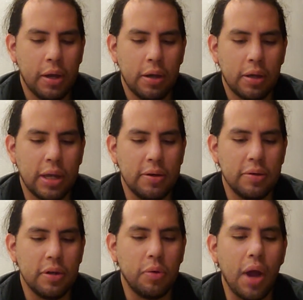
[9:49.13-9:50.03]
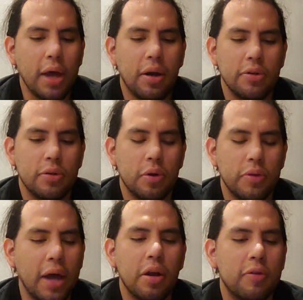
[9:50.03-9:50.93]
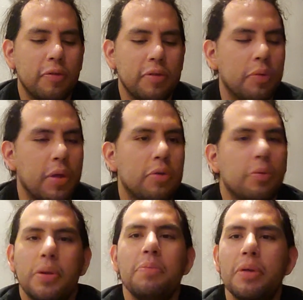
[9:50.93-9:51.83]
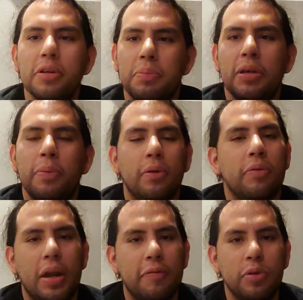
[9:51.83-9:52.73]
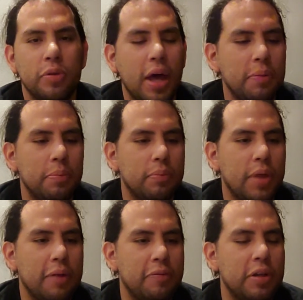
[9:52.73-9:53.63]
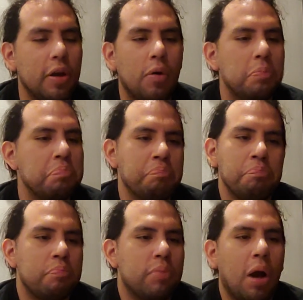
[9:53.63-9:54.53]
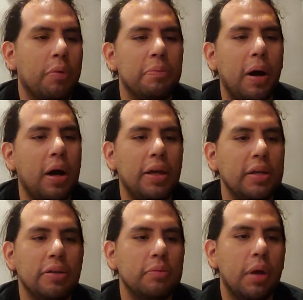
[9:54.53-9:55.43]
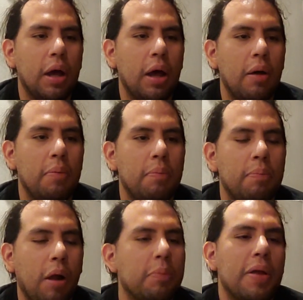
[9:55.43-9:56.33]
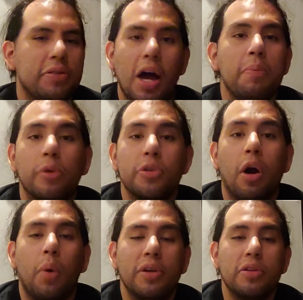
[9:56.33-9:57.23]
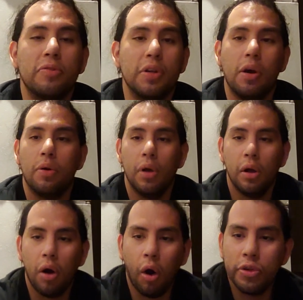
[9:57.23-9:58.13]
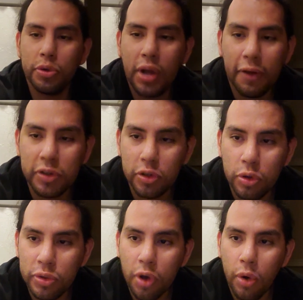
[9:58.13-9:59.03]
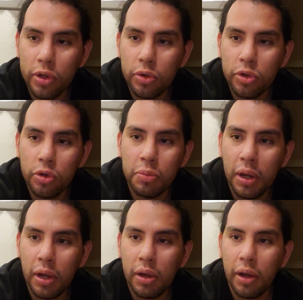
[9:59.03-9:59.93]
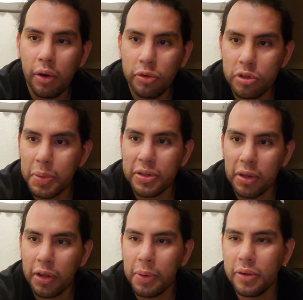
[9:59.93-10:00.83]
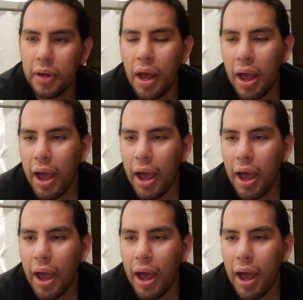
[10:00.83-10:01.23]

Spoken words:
again, you know, 950, there will be a million people that have viewed that video probably by the time most of y'all watch this video. All you would have to do is go to YouTube and also smash that like button